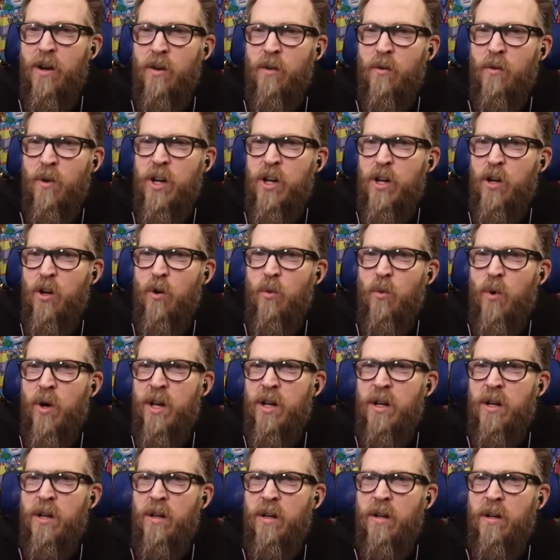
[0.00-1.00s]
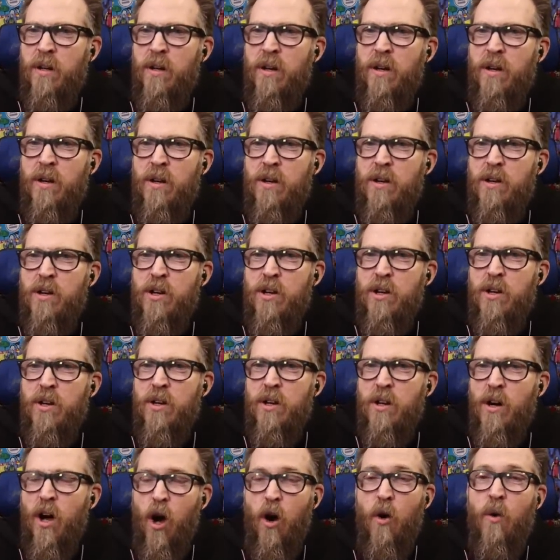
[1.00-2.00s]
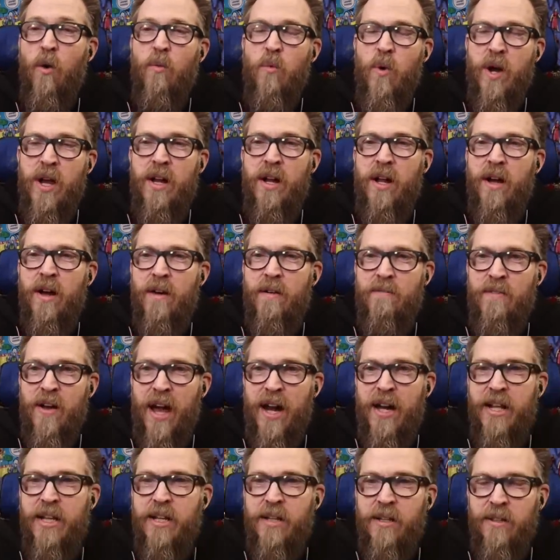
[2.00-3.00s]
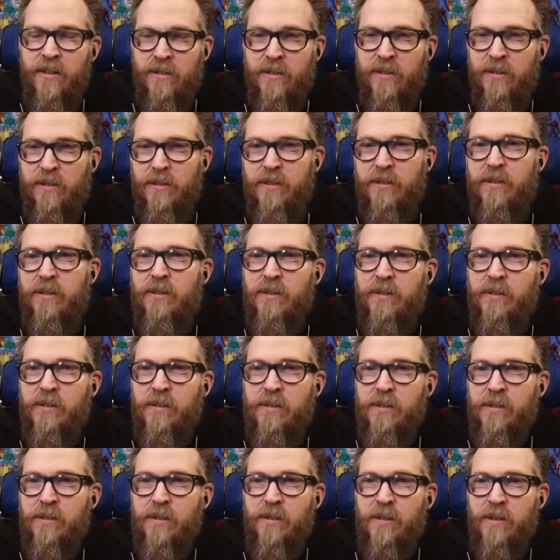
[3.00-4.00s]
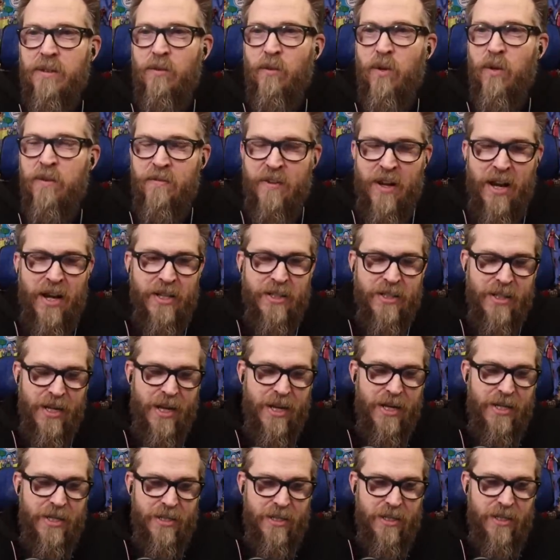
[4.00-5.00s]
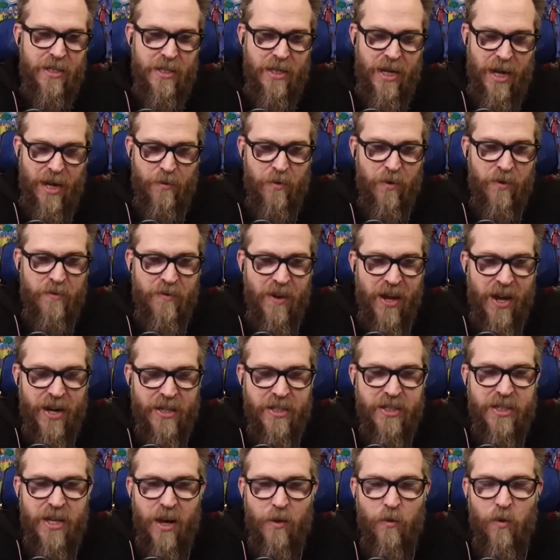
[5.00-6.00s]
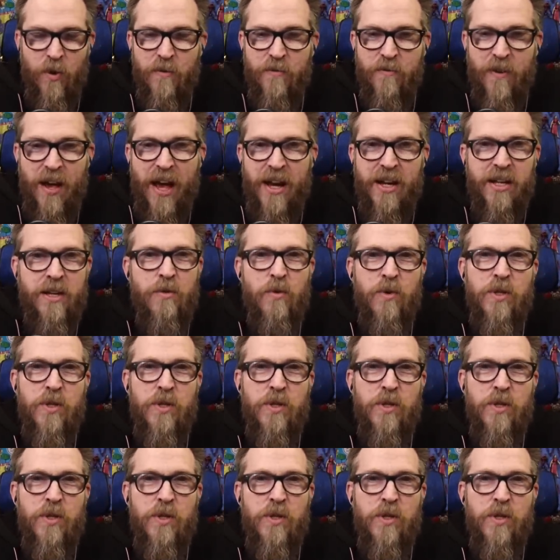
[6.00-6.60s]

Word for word: When when oh when uh Vadic when Vadic died, yeah, when Vadic died, well, Vadic